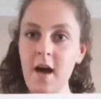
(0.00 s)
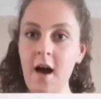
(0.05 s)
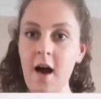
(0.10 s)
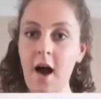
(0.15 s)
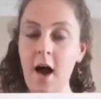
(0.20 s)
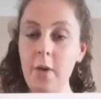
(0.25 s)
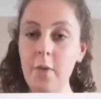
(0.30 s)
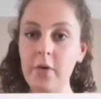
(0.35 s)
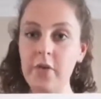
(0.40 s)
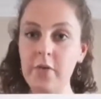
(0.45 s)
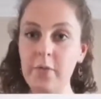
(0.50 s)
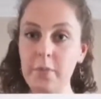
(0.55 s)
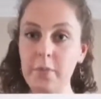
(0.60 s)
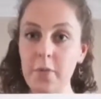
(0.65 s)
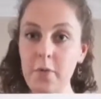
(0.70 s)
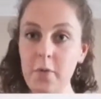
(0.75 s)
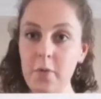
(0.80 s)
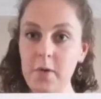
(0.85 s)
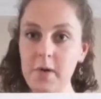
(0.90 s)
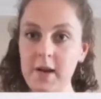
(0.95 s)
I was
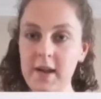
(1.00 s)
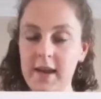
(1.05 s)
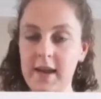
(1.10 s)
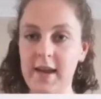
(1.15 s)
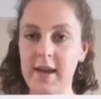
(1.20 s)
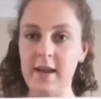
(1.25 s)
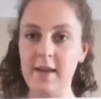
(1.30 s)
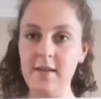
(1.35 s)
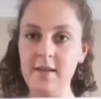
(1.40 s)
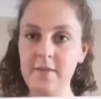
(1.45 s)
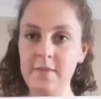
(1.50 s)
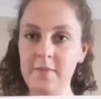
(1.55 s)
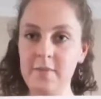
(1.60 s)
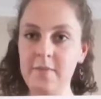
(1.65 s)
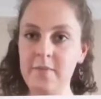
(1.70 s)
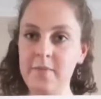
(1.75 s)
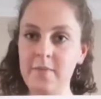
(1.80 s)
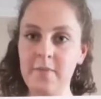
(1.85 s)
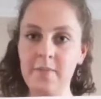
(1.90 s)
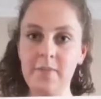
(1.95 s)
born in
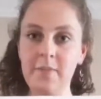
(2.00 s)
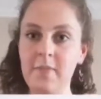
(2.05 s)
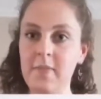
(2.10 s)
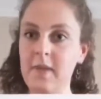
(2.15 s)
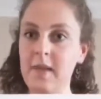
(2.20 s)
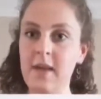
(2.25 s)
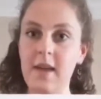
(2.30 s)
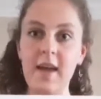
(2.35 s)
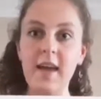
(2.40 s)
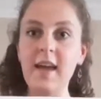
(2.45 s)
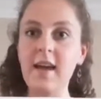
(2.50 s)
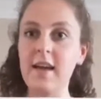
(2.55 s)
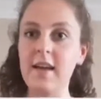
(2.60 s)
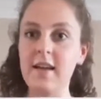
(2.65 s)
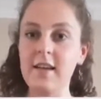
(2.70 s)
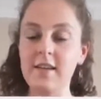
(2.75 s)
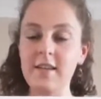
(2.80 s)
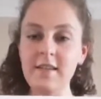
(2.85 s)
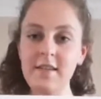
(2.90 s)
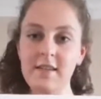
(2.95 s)

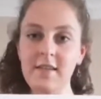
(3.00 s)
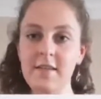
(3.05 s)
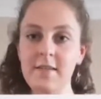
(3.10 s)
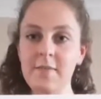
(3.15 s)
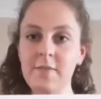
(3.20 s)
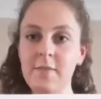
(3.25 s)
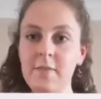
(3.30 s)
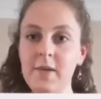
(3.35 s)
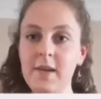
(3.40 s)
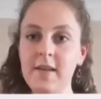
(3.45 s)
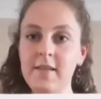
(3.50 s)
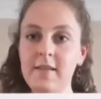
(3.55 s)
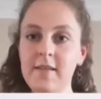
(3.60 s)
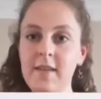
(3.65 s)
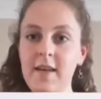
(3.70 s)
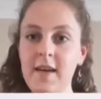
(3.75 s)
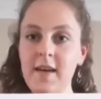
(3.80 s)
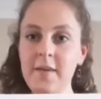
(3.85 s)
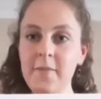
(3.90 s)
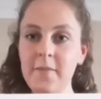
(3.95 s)
England, let's say,